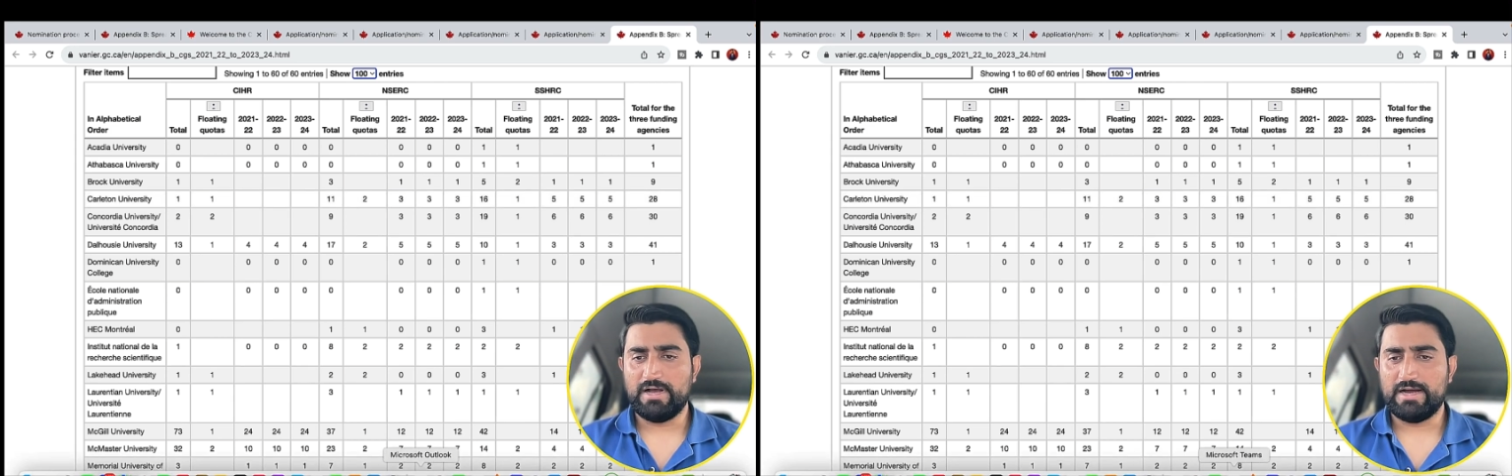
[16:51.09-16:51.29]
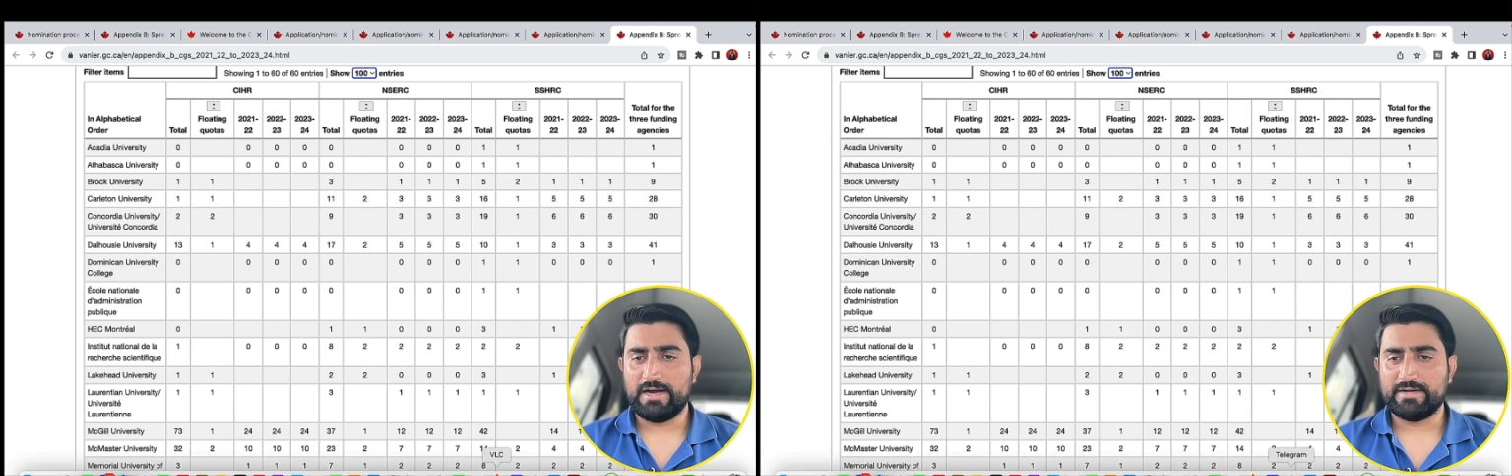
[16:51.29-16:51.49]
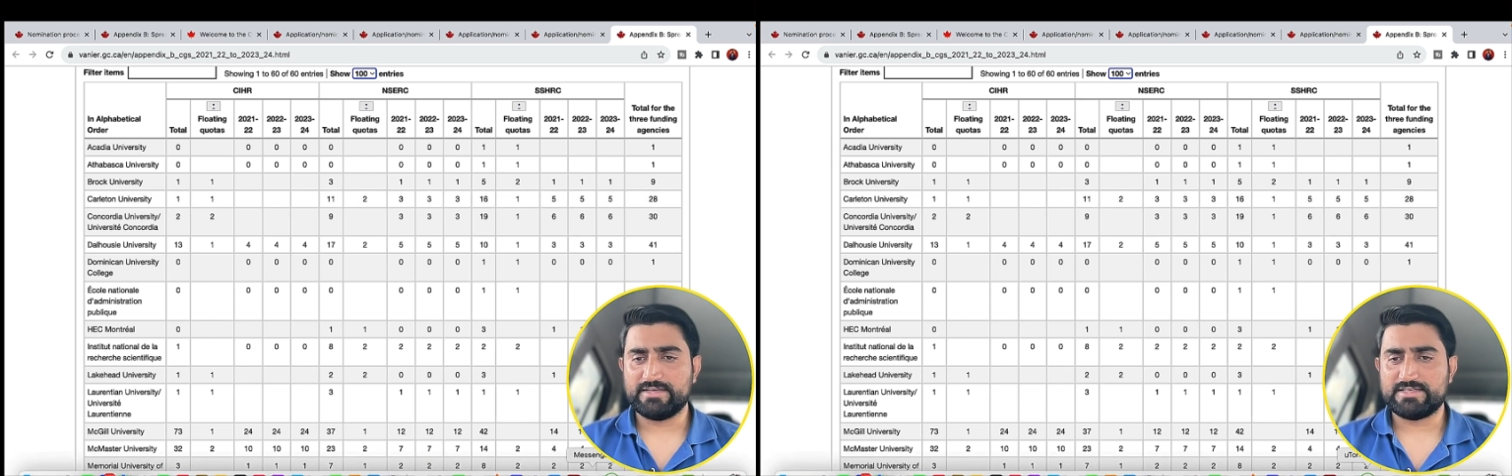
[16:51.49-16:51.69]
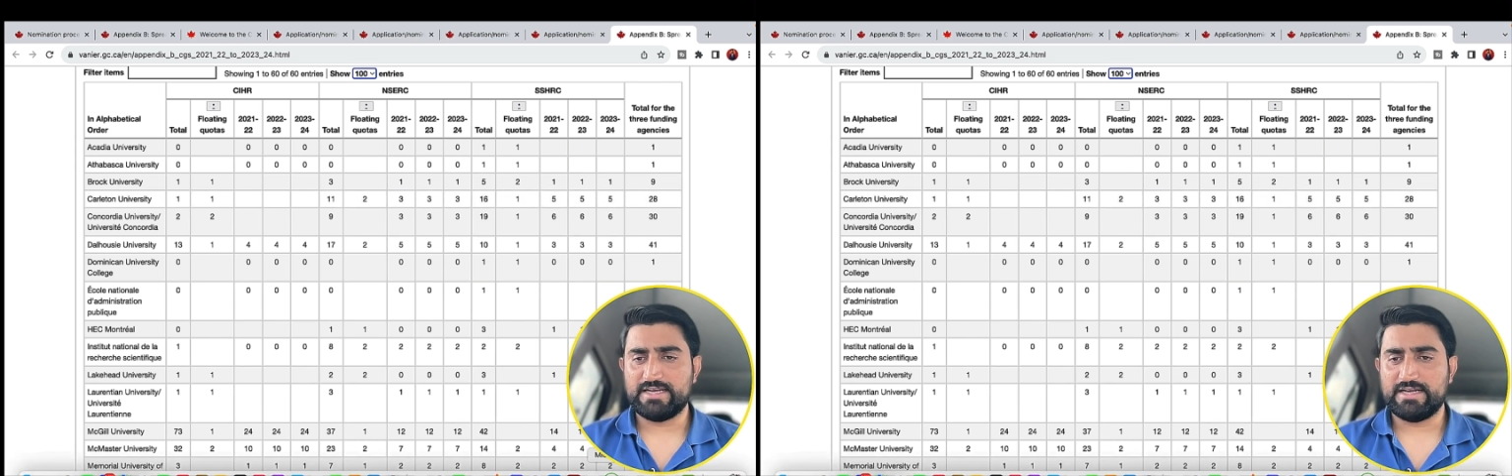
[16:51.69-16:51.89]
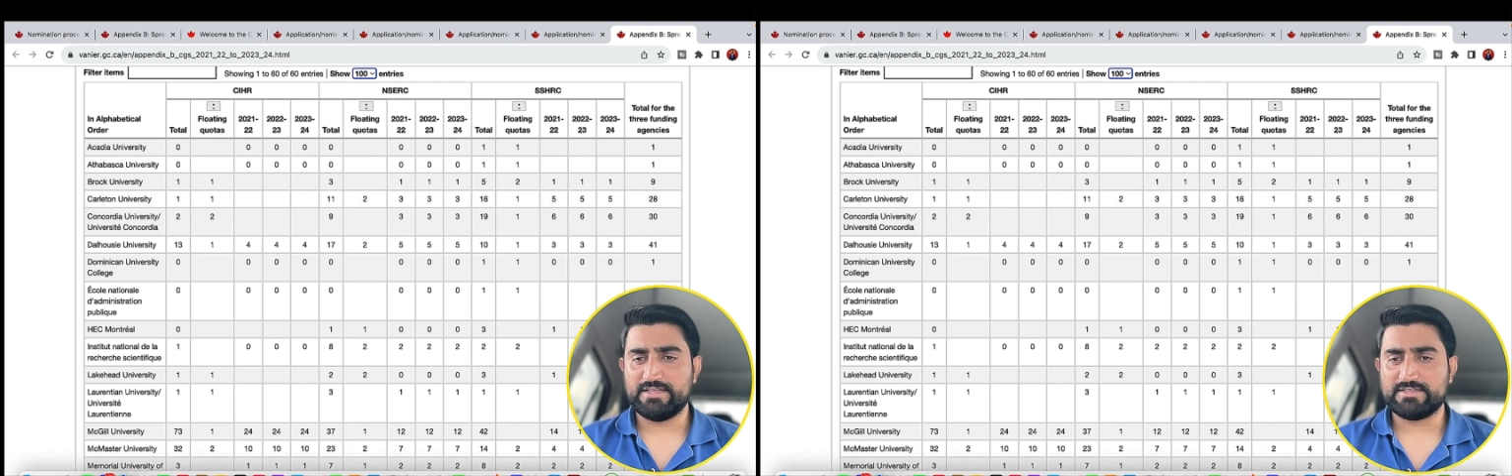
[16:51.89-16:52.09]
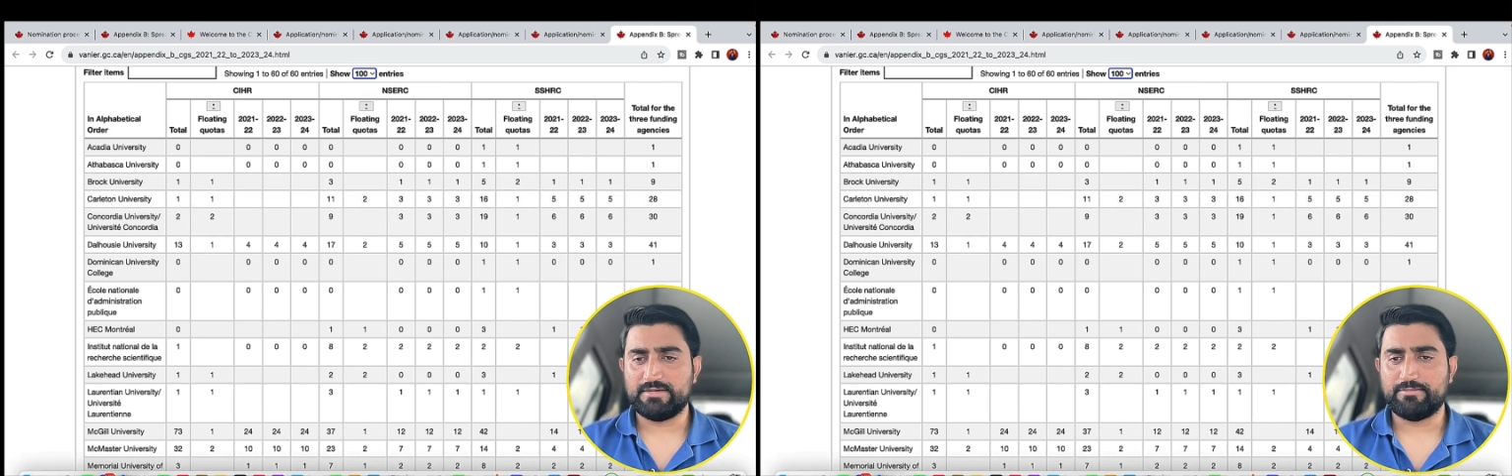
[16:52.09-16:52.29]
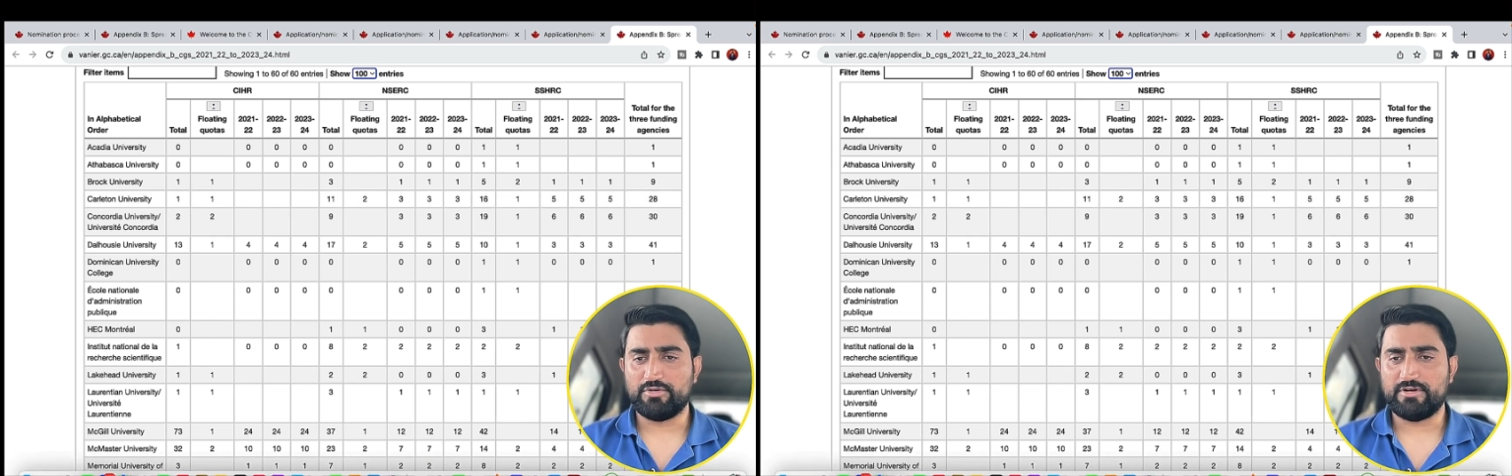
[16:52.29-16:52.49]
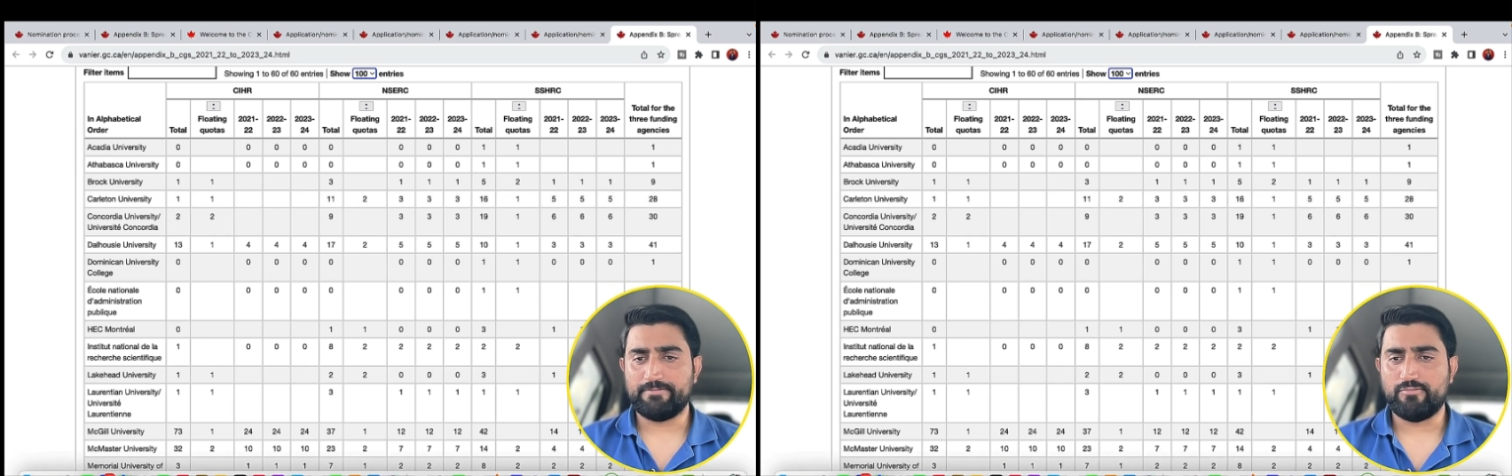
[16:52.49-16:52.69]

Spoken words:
understand this important